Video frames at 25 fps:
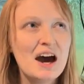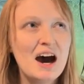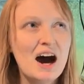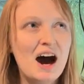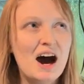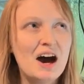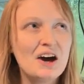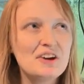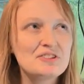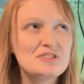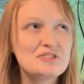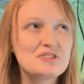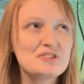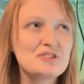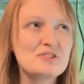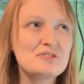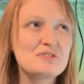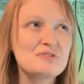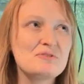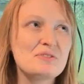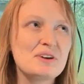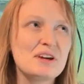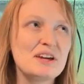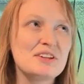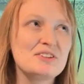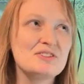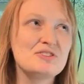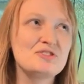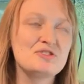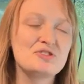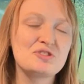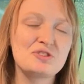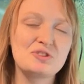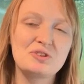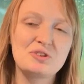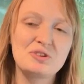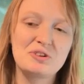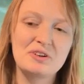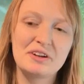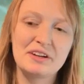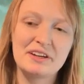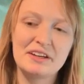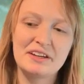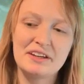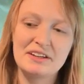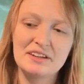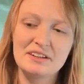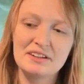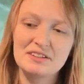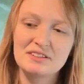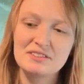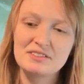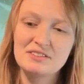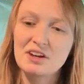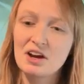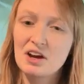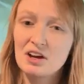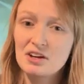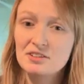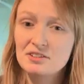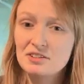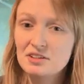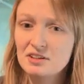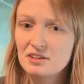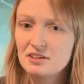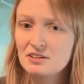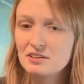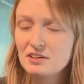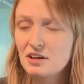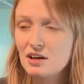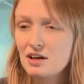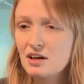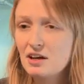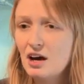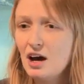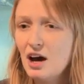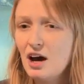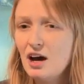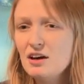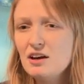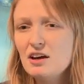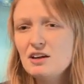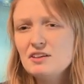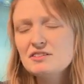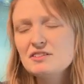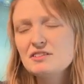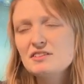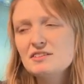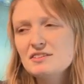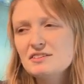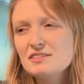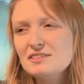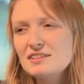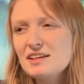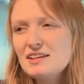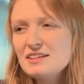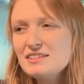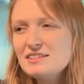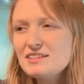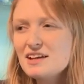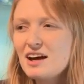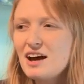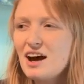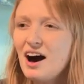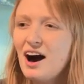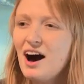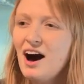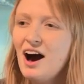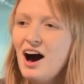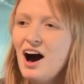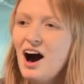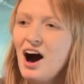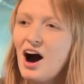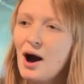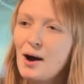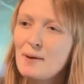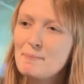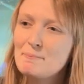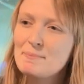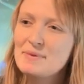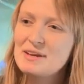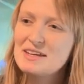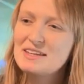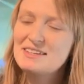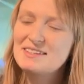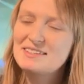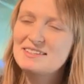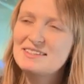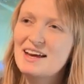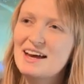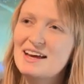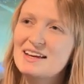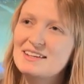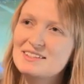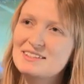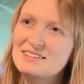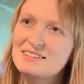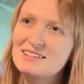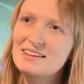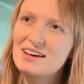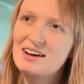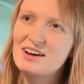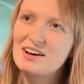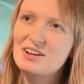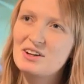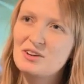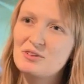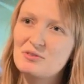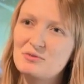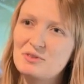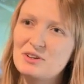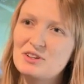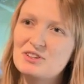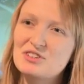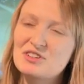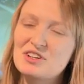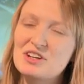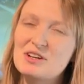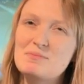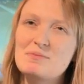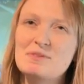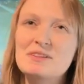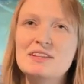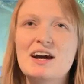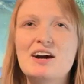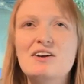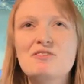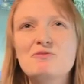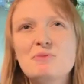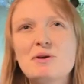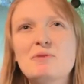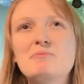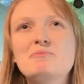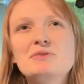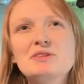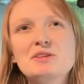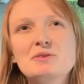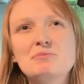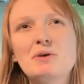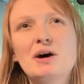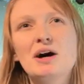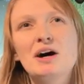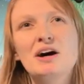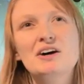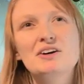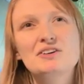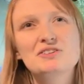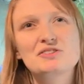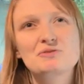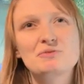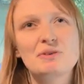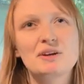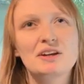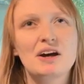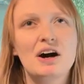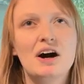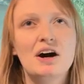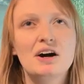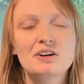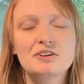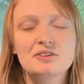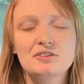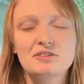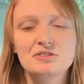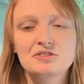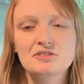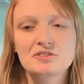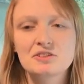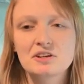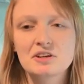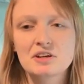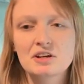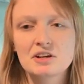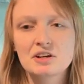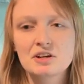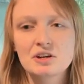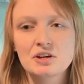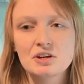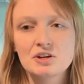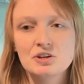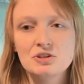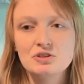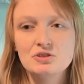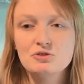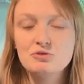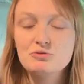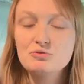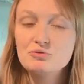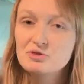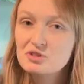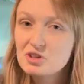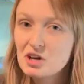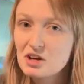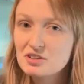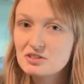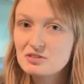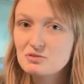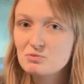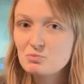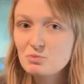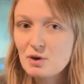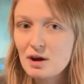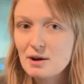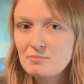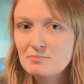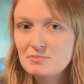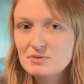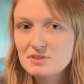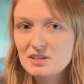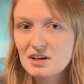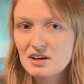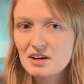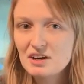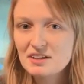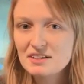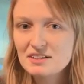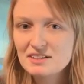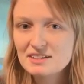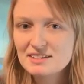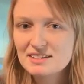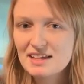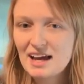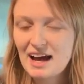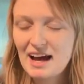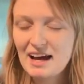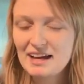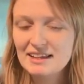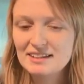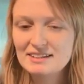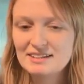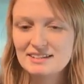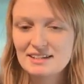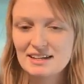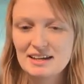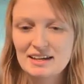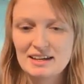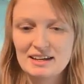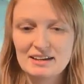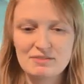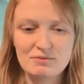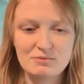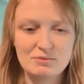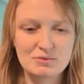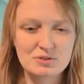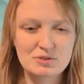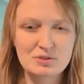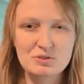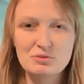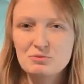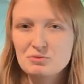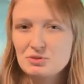I do enjoy certain, I miss that style of fish keeping. I remember in the past when I could use certain websites and it was all